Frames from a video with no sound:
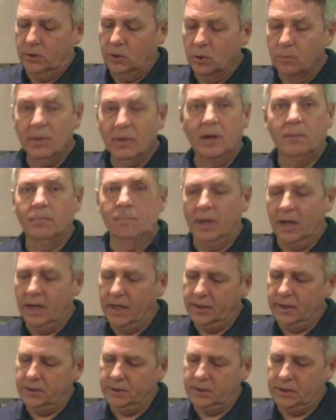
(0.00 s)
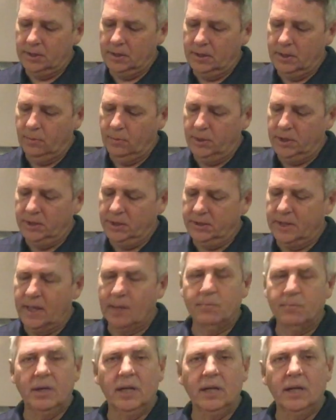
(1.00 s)
2-button box, which is
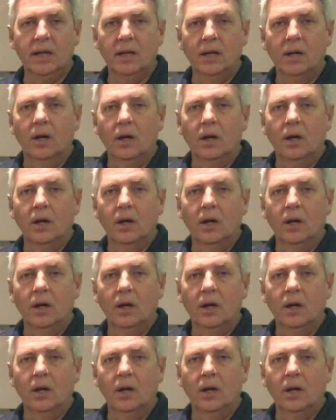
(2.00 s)
that big,